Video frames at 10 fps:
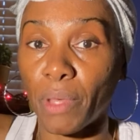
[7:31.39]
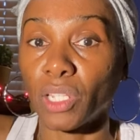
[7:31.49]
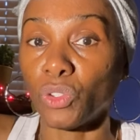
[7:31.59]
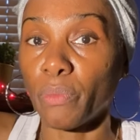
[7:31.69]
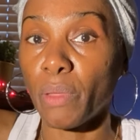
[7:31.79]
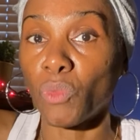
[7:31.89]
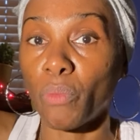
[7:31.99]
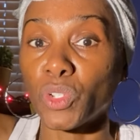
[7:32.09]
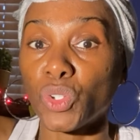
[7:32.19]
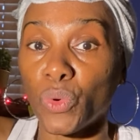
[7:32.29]
a little bit more
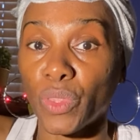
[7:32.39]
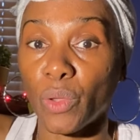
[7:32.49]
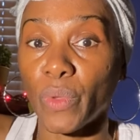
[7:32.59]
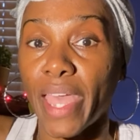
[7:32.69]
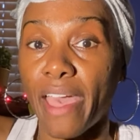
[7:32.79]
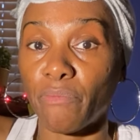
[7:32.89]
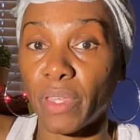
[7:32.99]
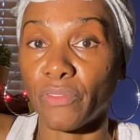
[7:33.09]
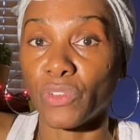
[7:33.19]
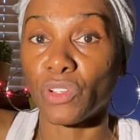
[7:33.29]
mature than we have
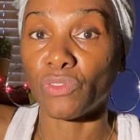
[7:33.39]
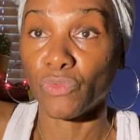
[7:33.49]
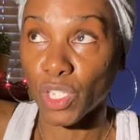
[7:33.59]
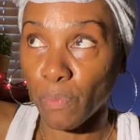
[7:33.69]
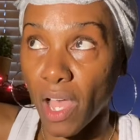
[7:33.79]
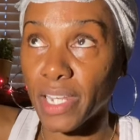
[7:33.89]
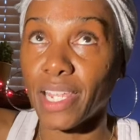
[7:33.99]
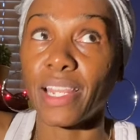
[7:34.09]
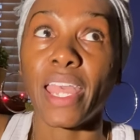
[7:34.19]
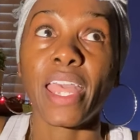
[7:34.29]
been
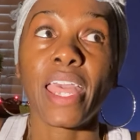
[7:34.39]
responding